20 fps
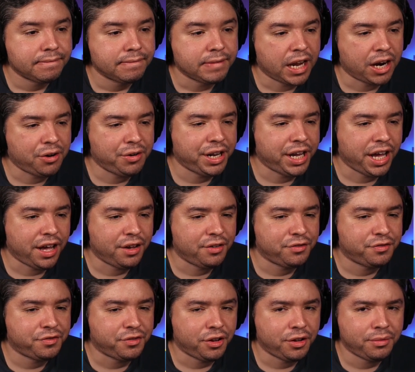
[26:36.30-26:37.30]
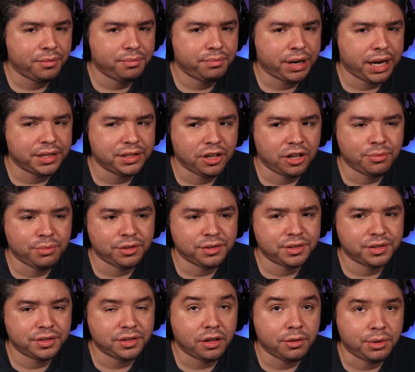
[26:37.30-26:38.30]
I already have
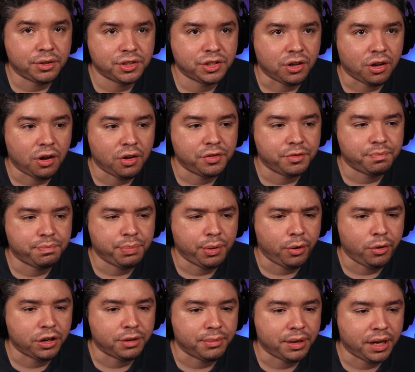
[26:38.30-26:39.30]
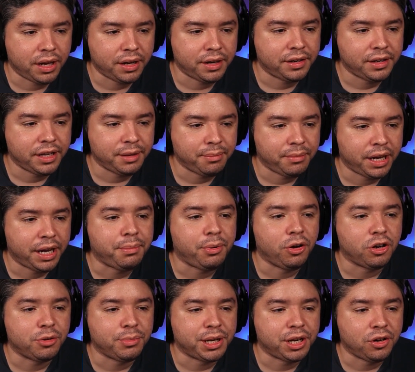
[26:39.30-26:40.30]
almost all the Pokemon in my
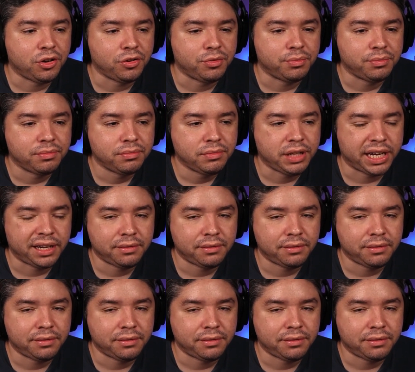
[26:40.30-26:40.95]
Pokemon home. Like,